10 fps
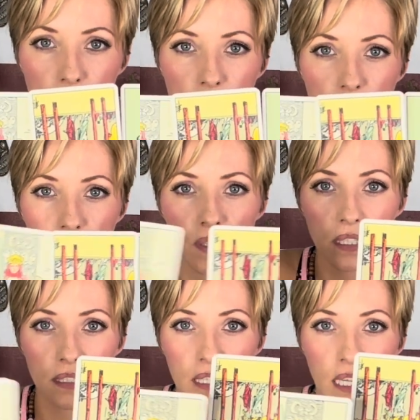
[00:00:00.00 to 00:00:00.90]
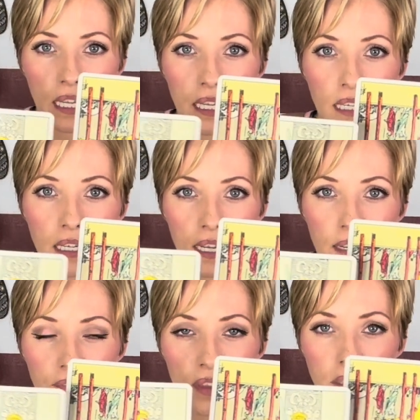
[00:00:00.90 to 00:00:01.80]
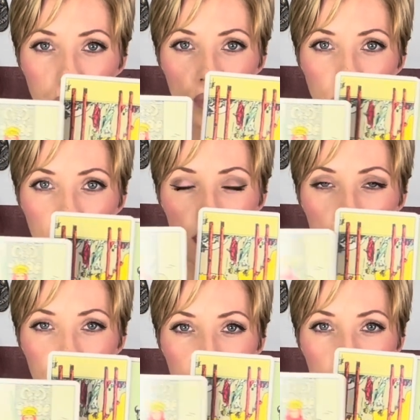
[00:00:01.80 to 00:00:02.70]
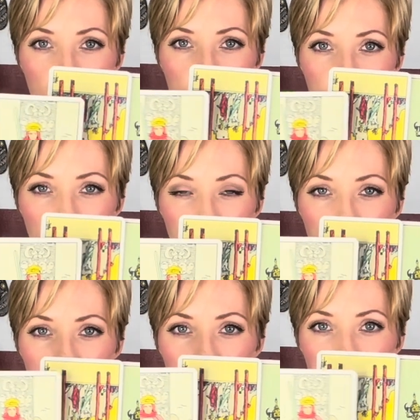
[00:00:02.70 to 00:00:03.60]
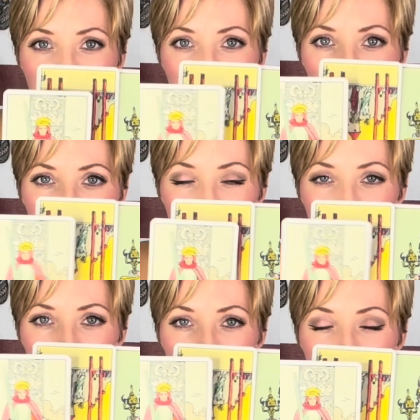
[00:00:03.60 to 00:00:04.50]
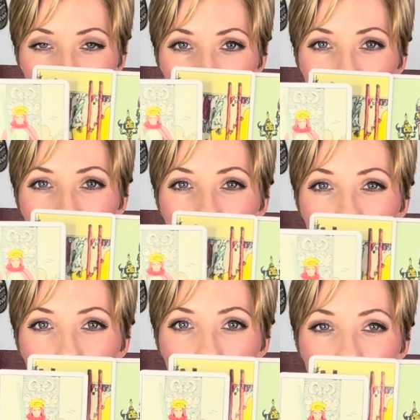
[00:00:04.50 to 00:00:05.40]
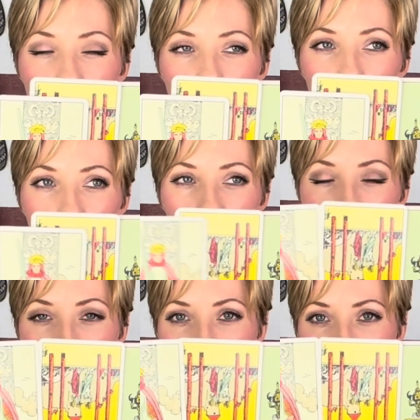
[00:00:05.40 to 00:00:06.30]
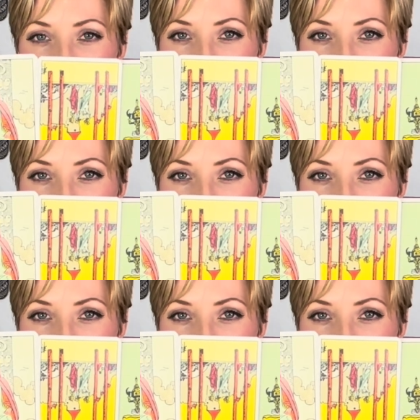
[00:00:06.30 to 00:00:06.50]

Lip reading: This king, if this was like a father figure in your life, he could have